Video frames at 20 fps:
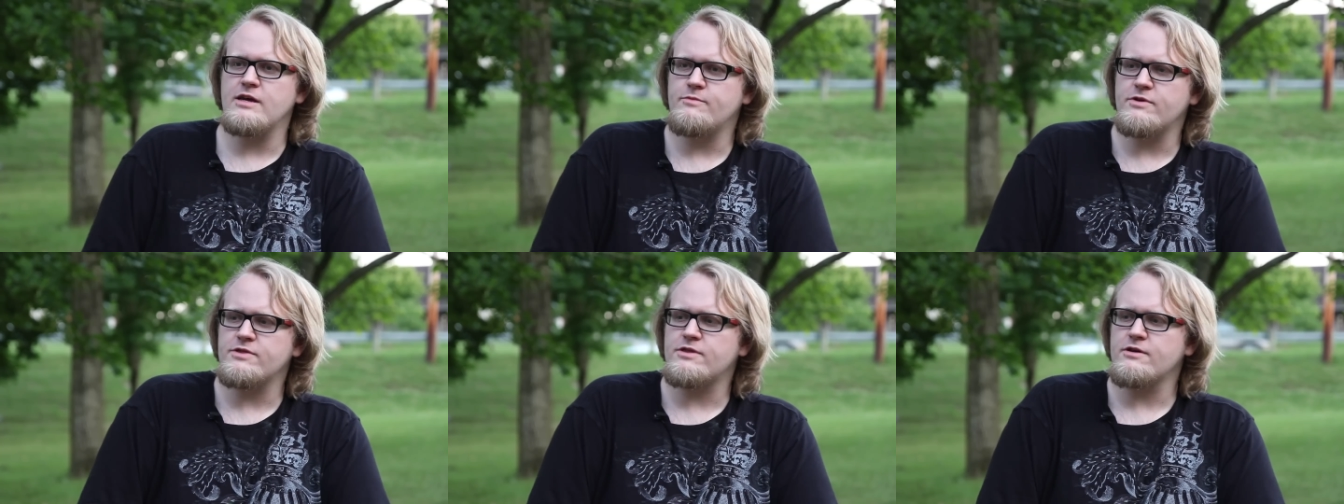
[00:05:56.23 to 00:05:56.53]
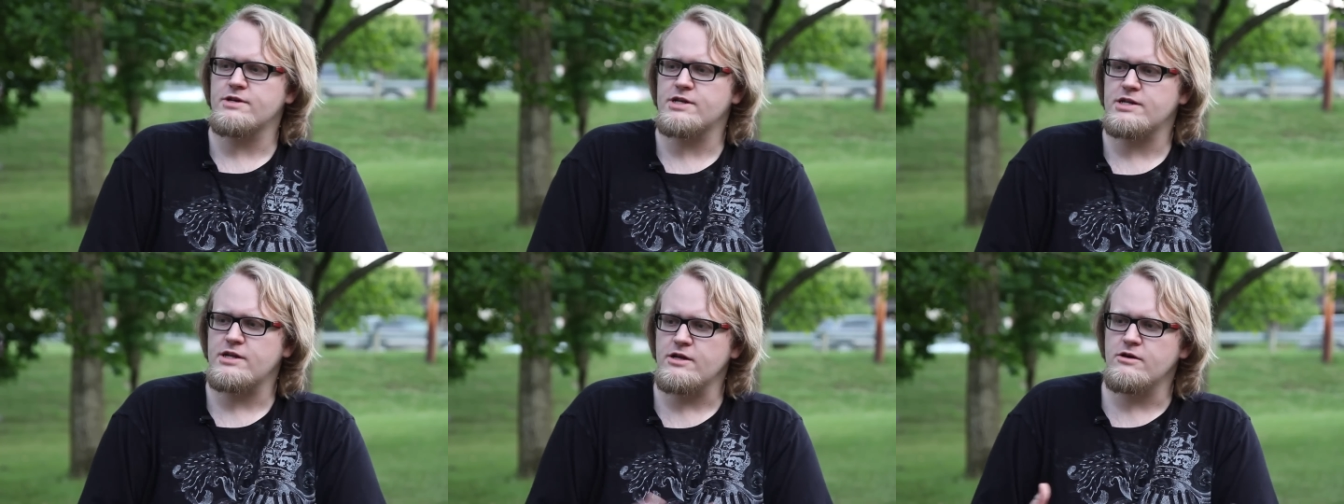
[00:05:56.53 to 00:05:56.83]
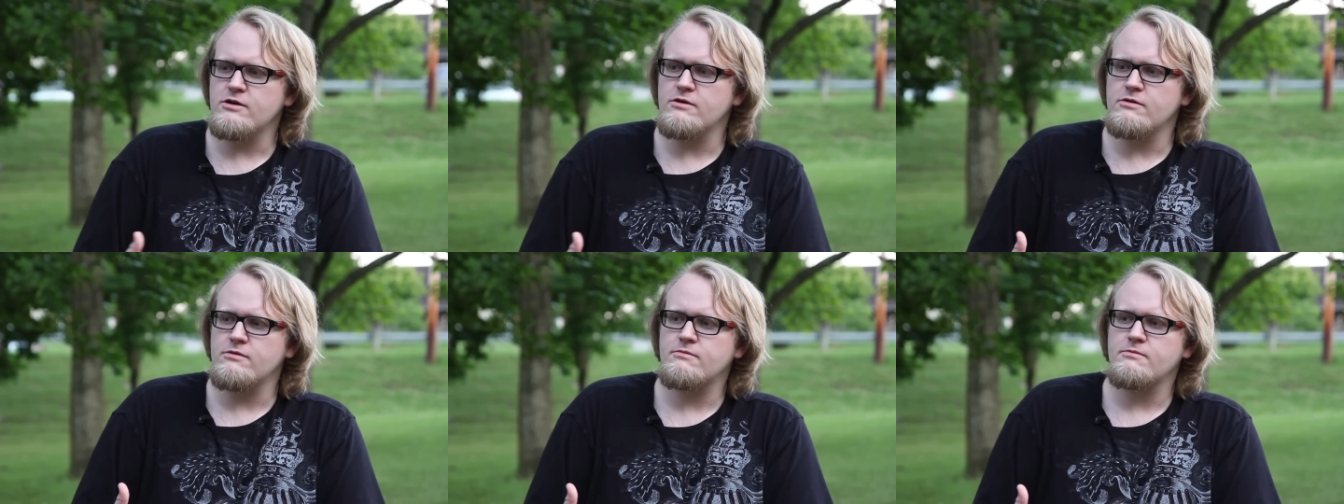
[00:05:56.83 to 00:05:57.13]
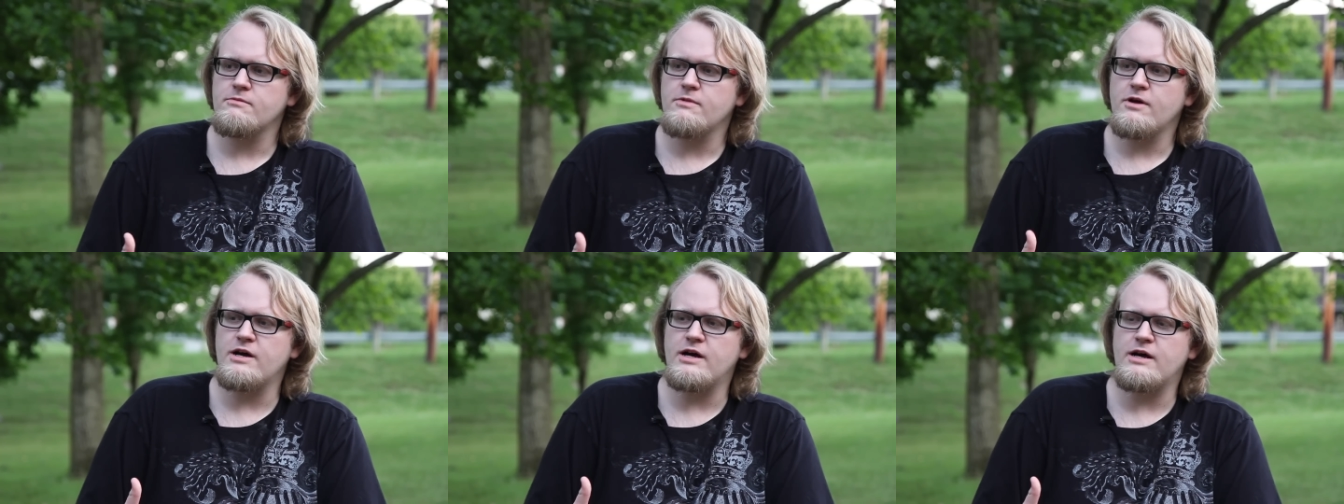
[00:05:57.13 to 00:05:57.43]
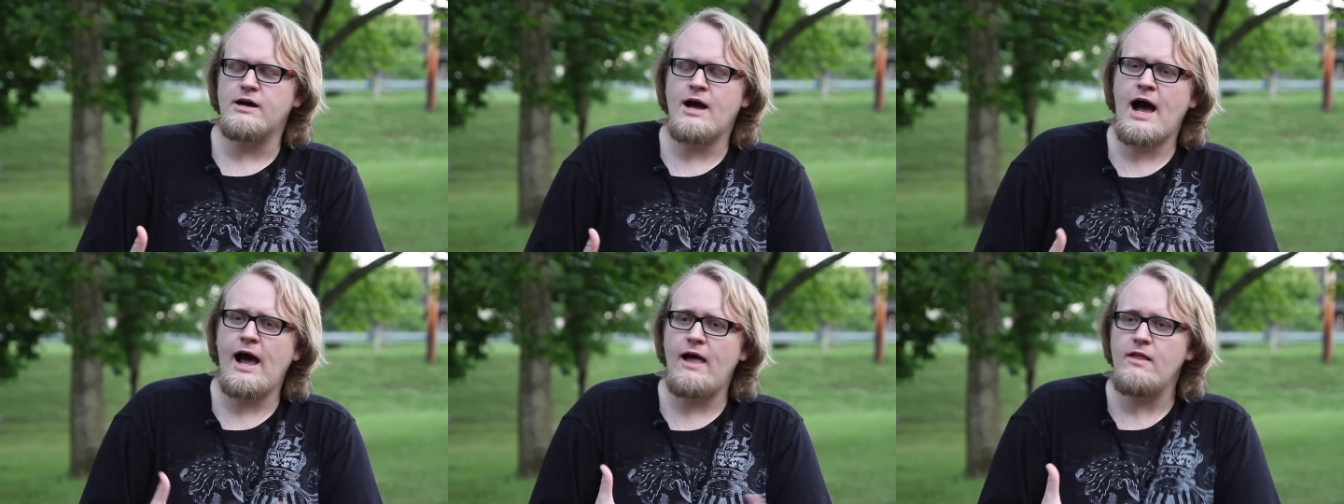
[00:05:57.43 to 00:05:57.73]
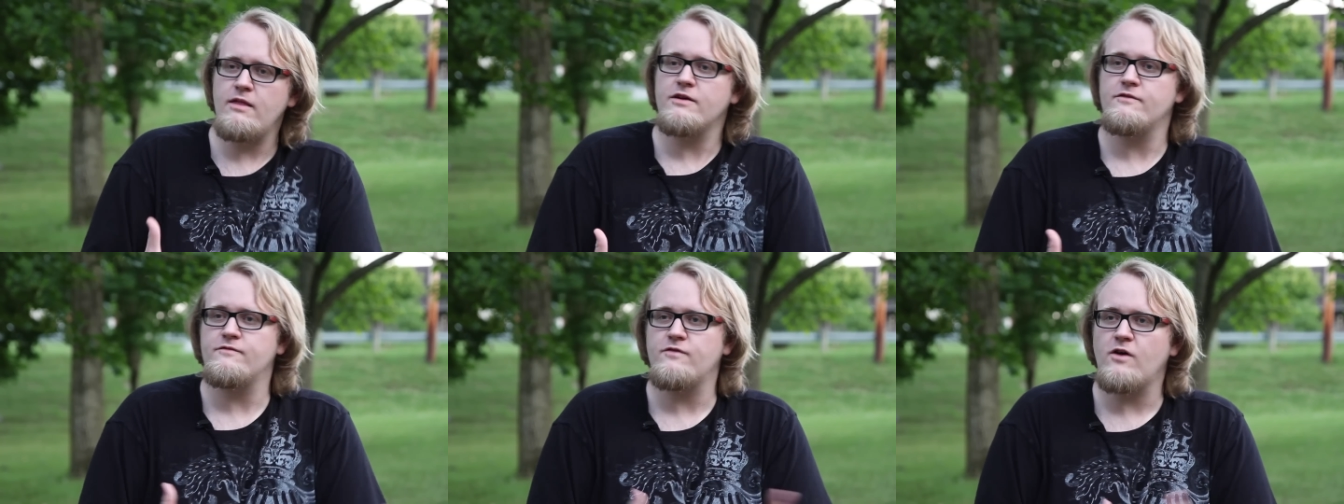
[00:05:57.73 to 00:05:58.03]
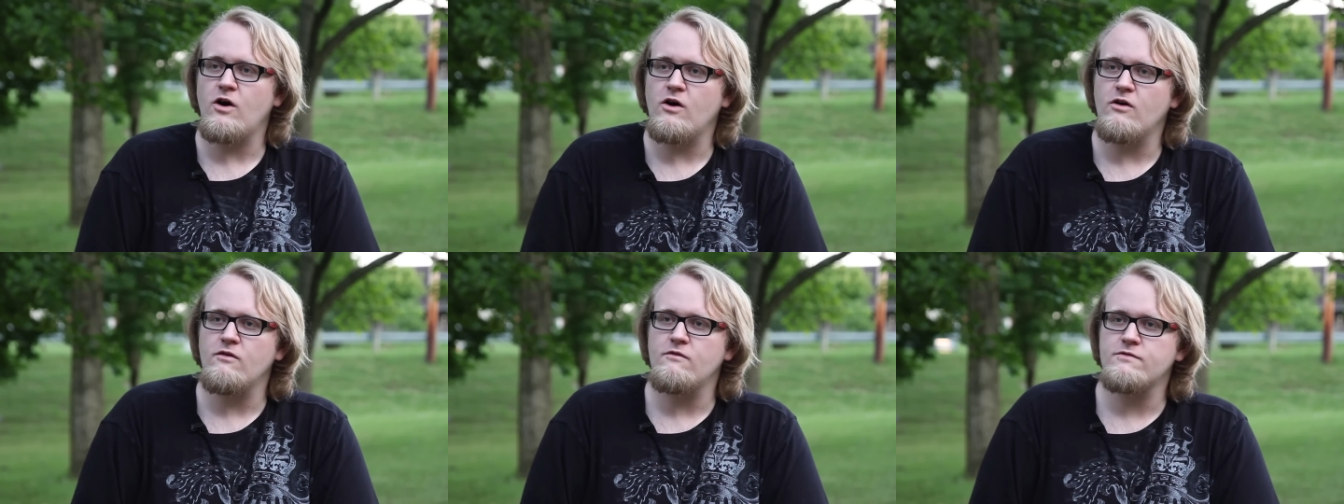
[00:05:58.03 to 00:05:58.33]
but they're still highly
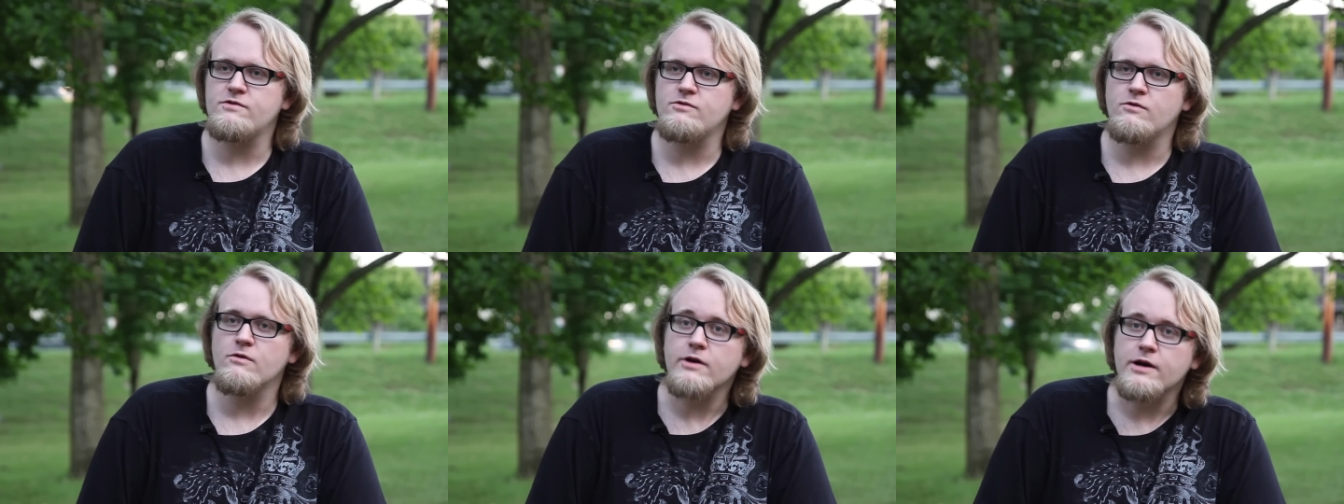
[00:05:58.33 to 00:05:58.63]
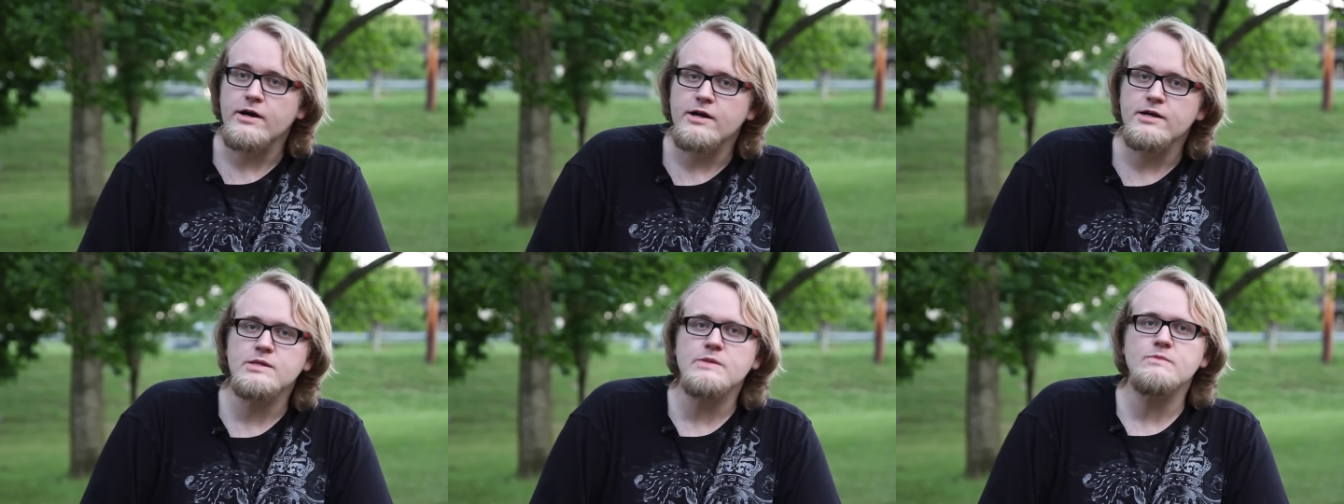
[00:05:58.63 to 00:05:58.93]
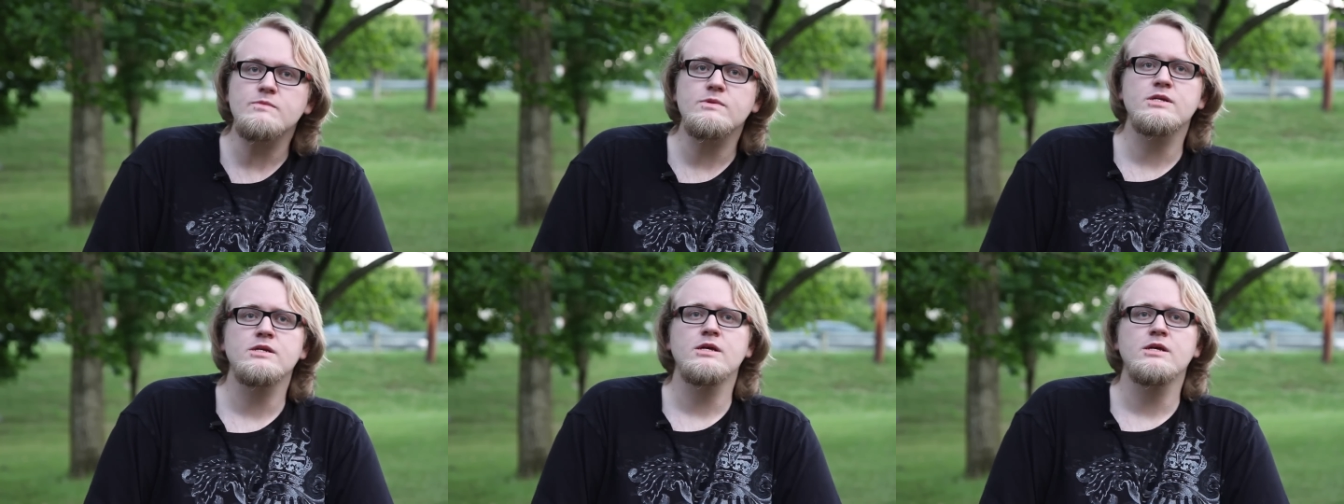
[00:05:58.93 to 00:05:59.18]
evolved organisms.